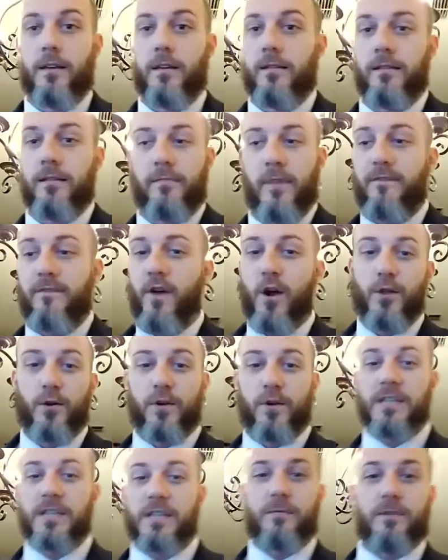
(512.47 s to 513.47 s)
my father
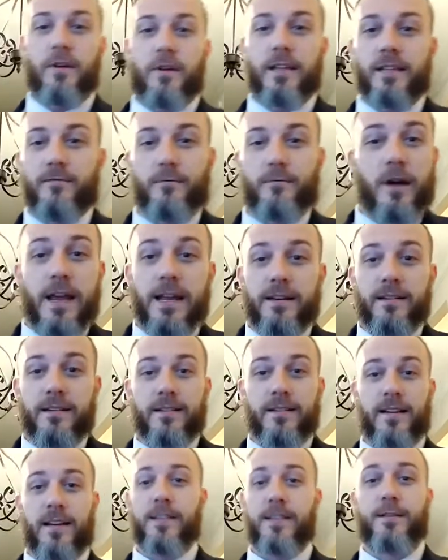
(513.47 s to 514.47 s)
raised me right
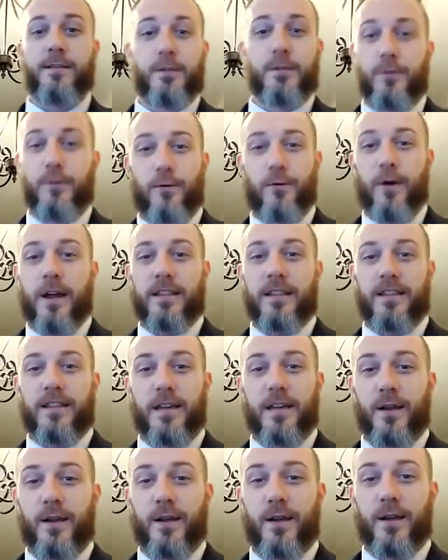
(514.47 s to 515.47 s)
to do the right
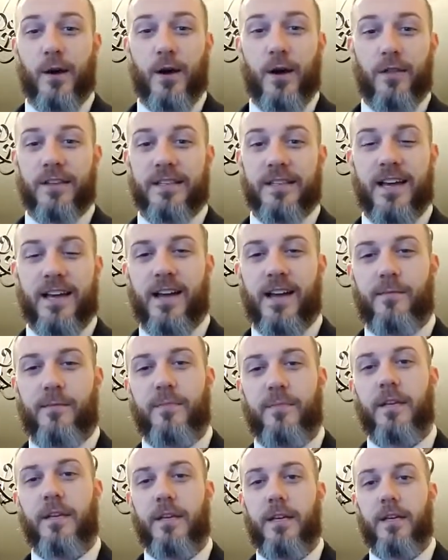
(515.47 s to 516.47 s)
thing all the time.